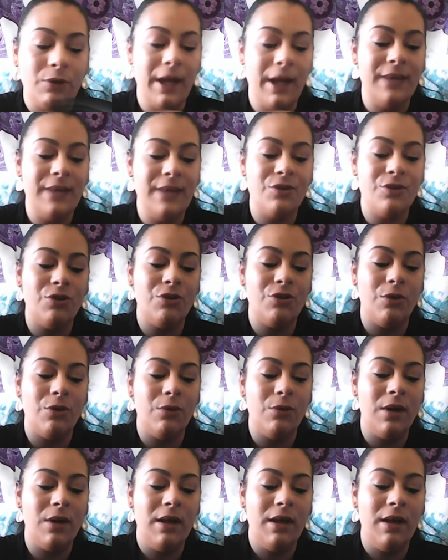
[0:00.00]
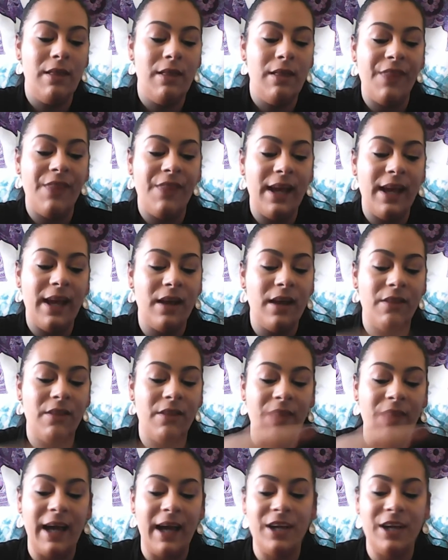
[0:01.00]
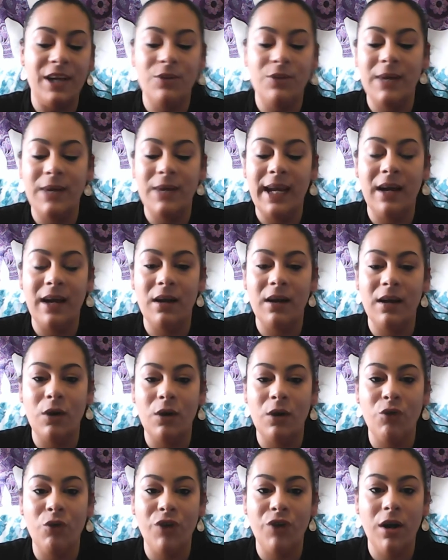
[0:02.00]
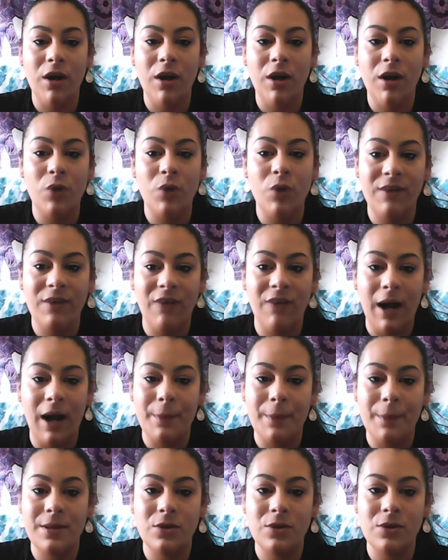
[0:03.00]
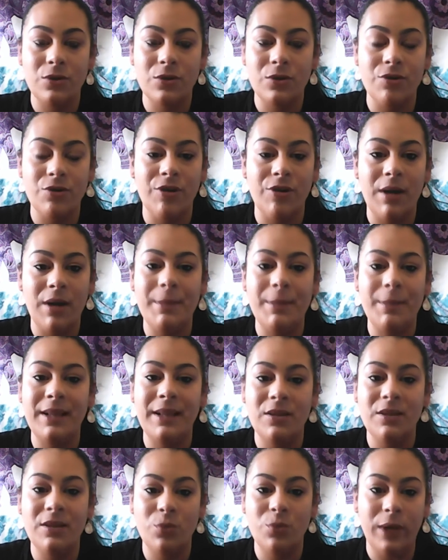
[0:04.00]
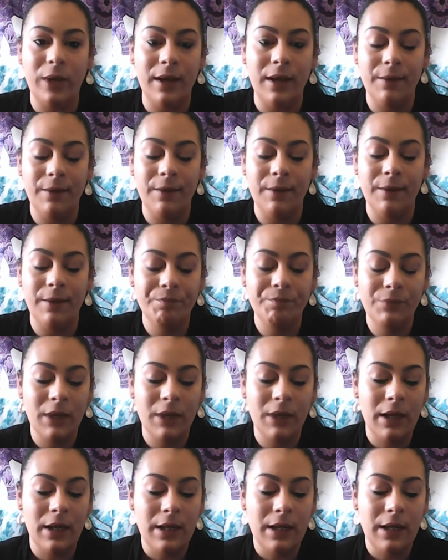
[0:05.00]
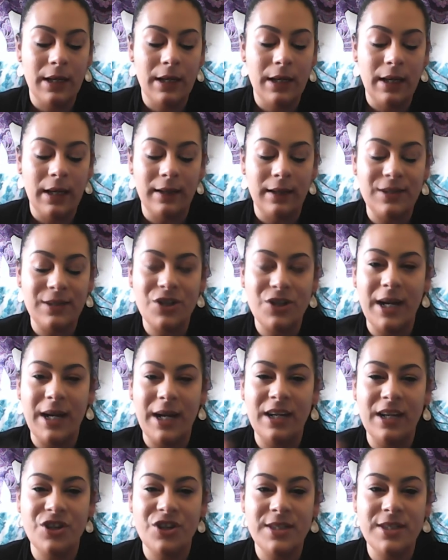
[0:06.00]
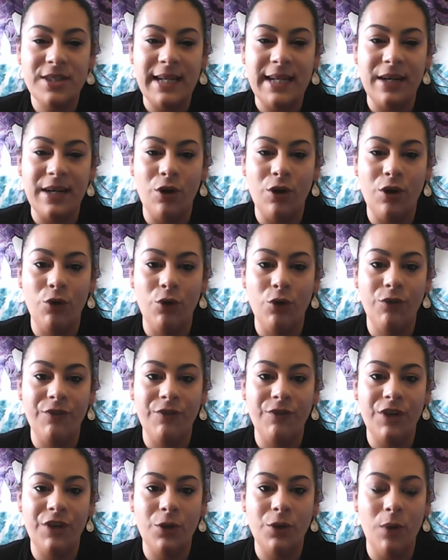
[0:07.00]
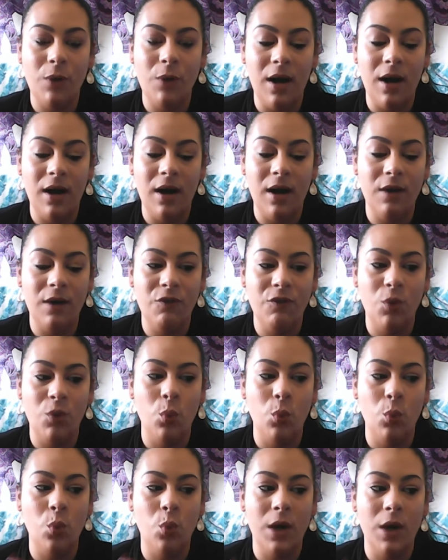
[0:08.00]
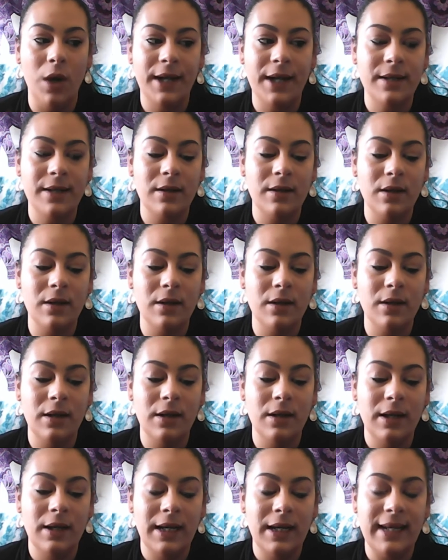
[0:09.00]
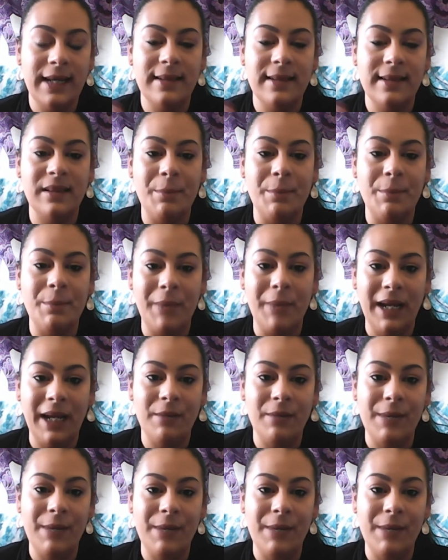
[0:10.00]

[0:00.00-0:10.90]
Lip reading: so don't think that you can't overcome whatever obstacles are coming this week. Let's kind of just take an overview of what is the main